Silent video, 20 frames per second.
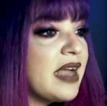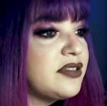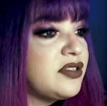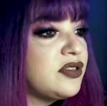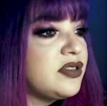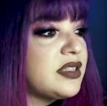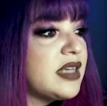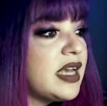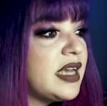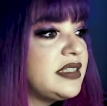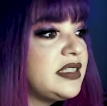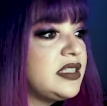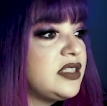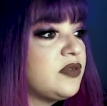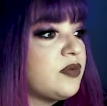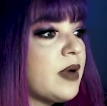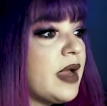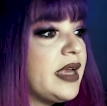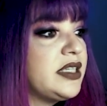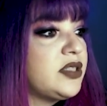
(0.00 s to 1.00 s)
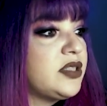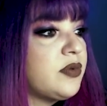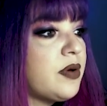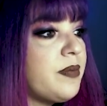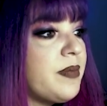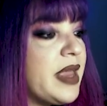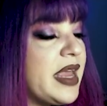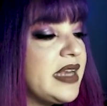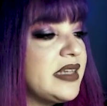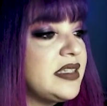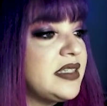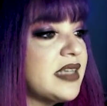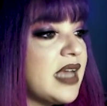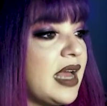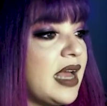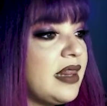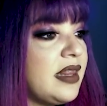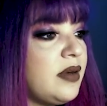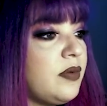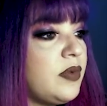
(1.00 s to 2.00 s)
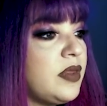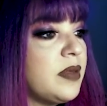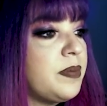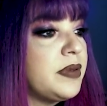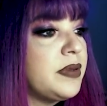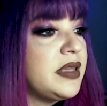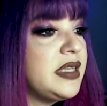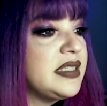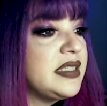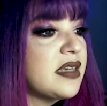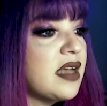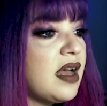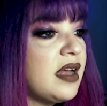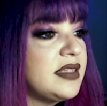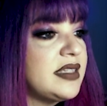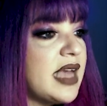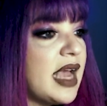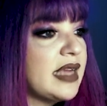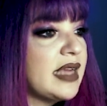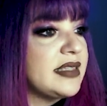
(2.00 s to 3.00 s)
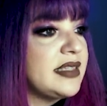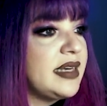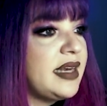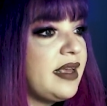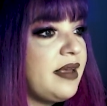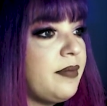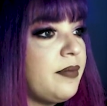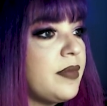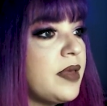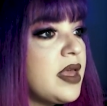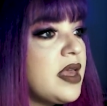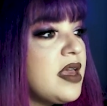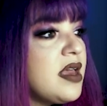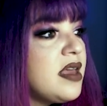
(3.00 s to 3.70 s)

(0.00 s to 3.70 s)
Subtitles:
exercised his right to remain silent when the police contacted him.